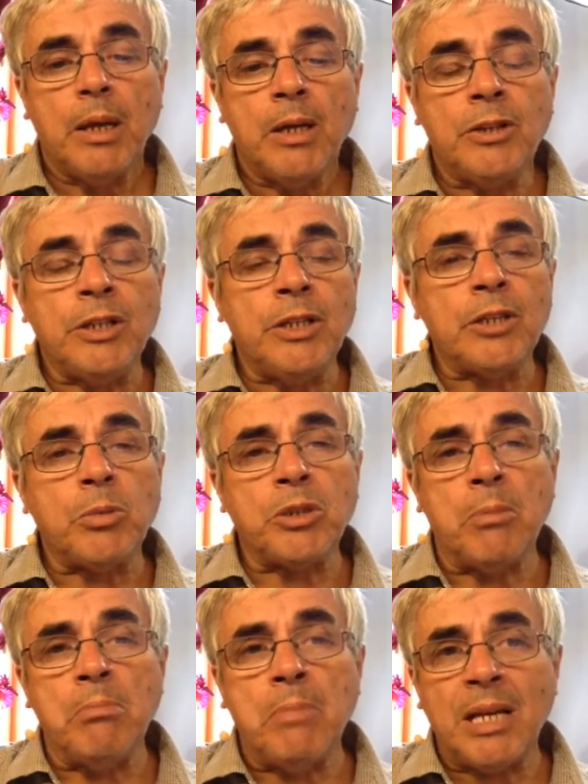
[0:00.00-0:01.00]
You see, this was
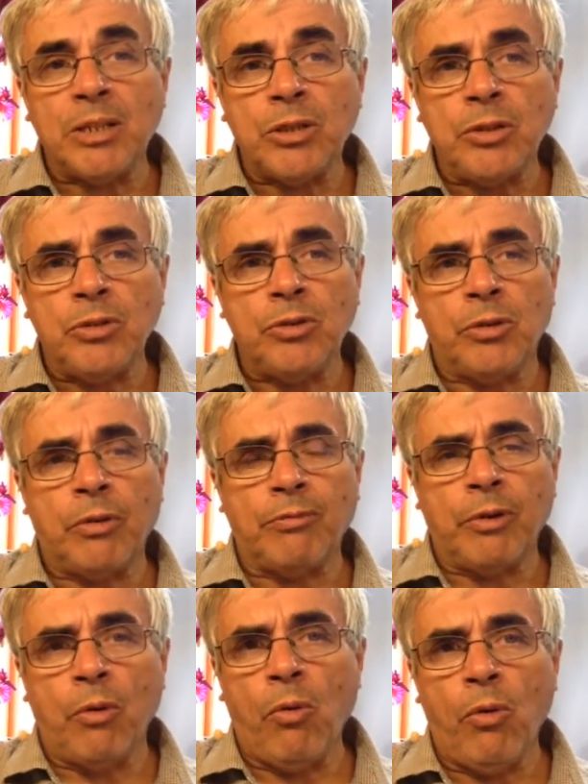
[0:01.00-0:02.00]
a messenger of
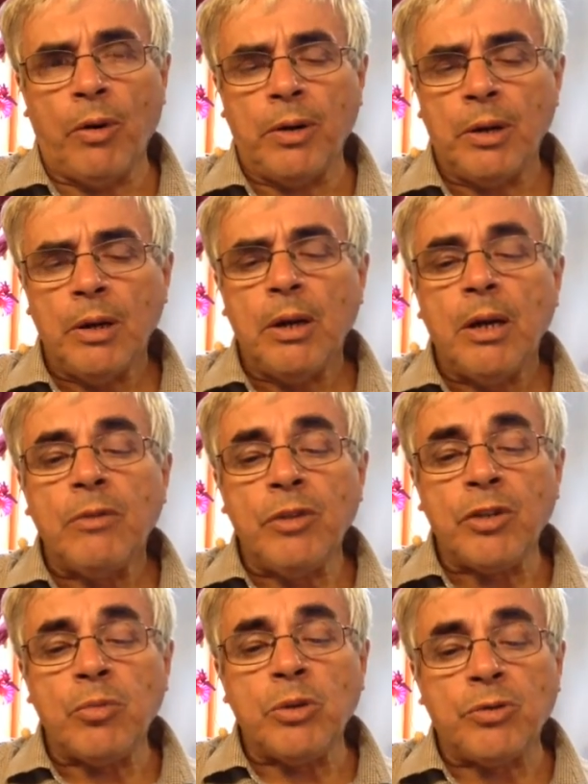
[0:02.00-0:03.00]
the Lord.
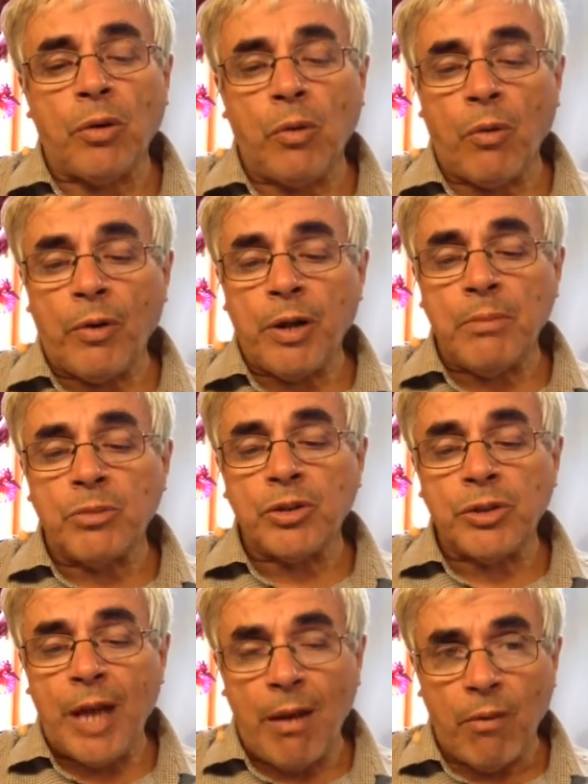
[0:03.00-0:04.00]
This was the Lord
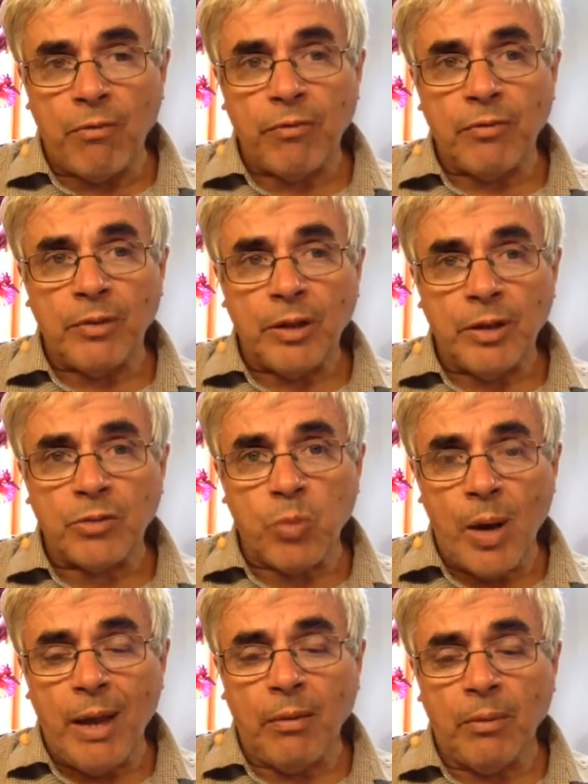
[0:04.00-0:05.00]
himself as
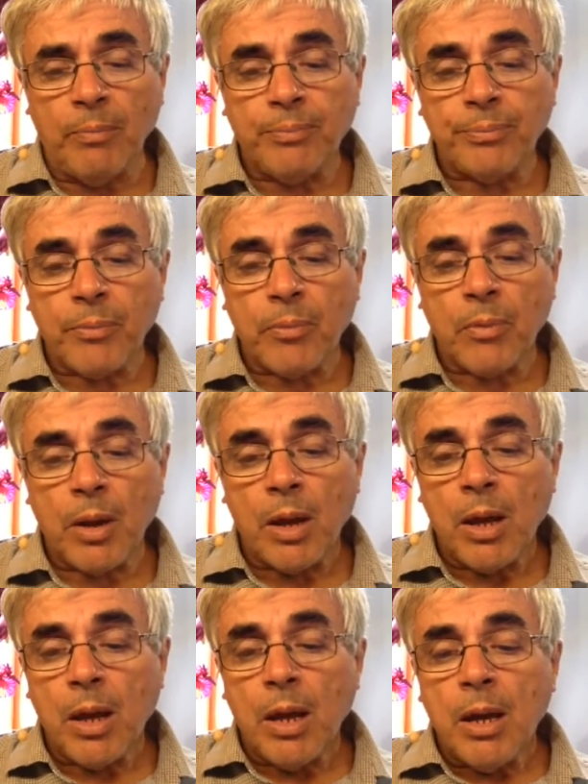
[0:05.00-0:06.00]
well.
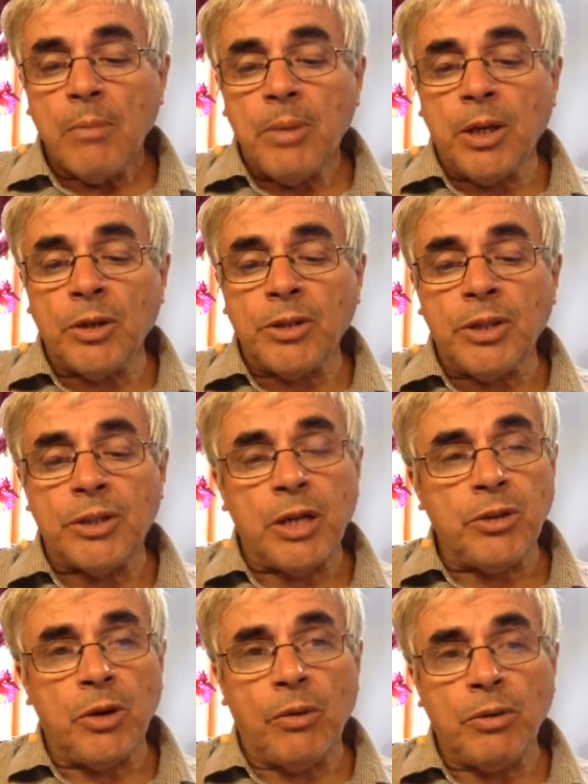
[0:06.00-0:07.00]
Because he
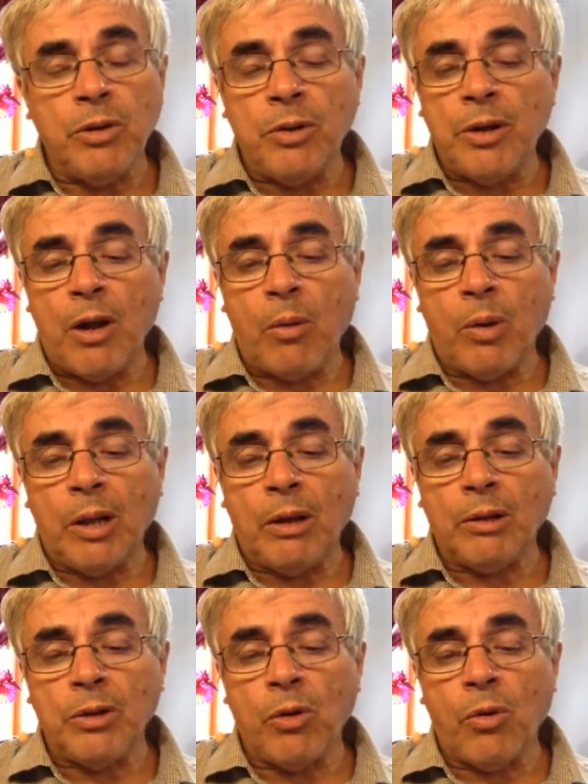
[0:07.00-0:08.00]
said, you did not
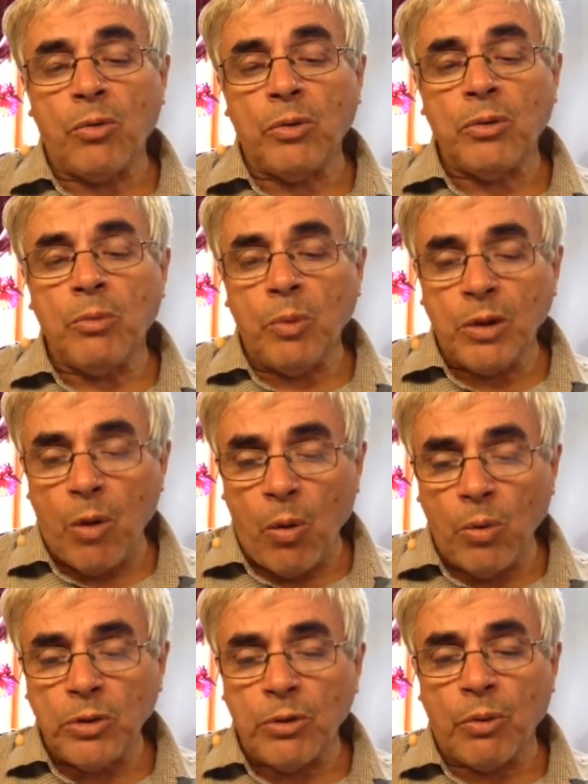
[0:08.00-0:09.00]

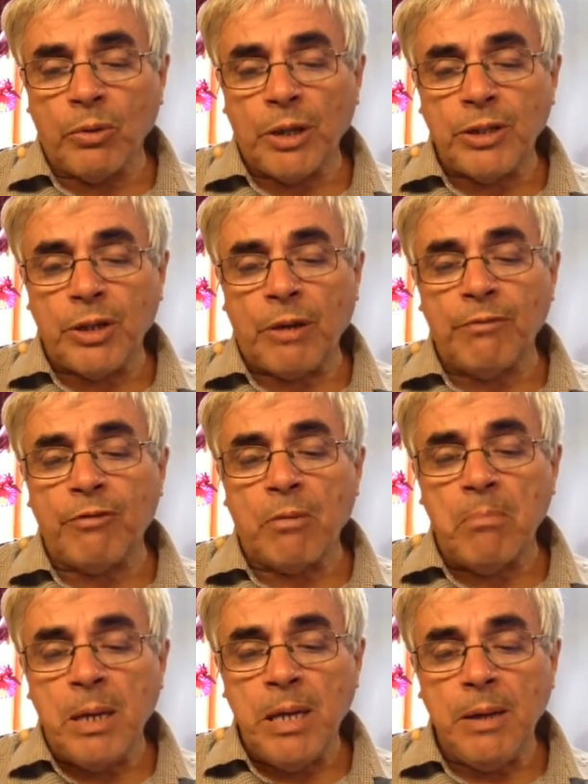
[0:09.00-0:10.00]
withhold your only son
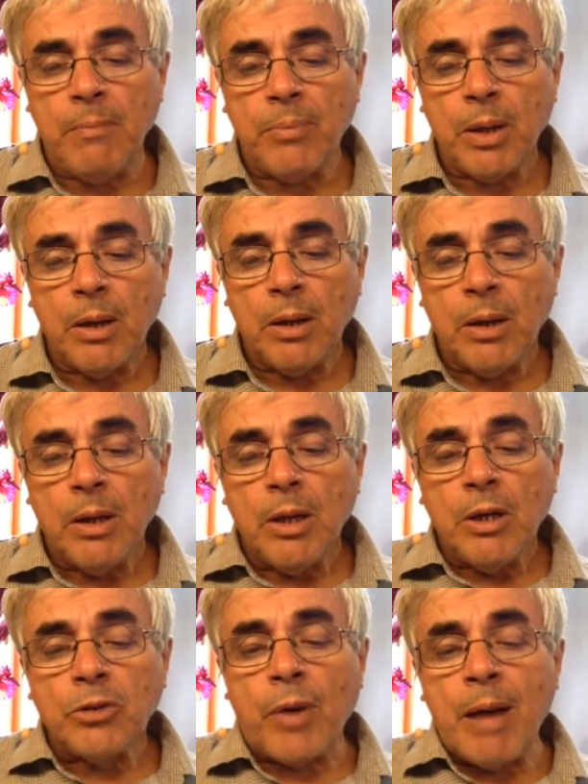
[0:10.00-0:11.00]
from me.
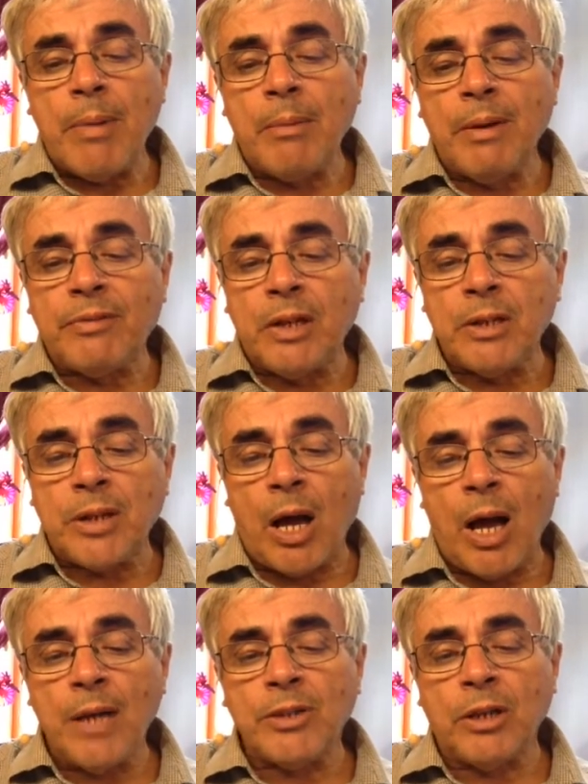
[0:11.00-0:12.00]
So Abraham lifted his
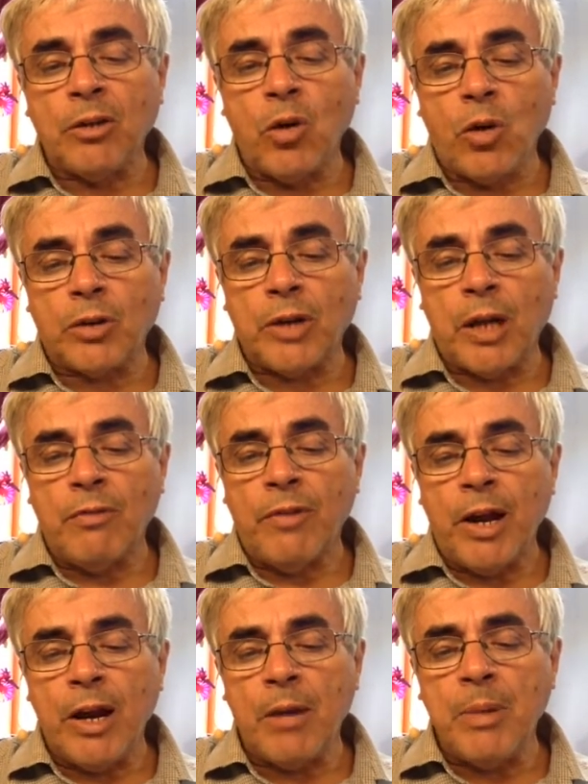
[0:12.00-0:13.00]
eyes and looked, and
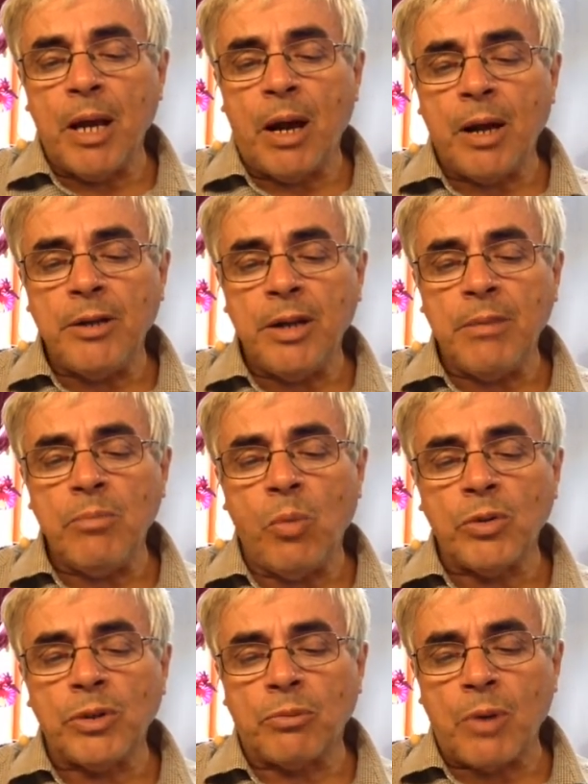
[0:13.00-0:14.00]
there behind him
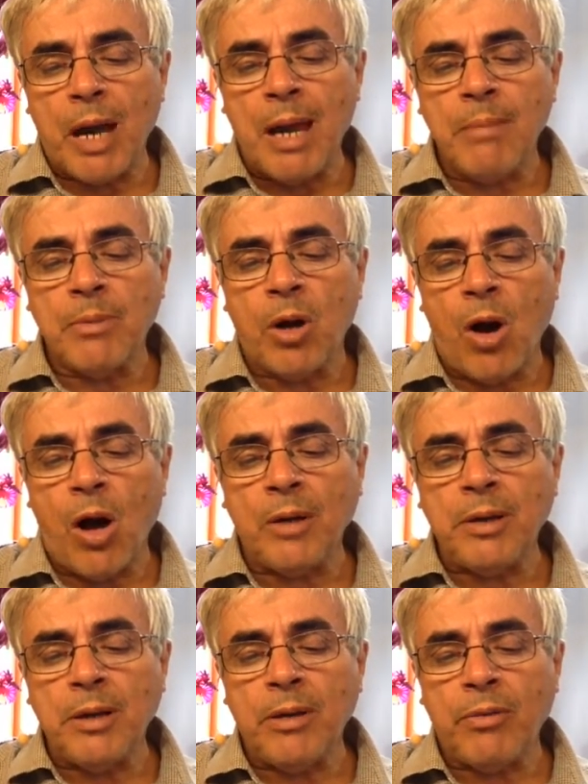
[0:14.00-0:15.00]
was a ram caught in a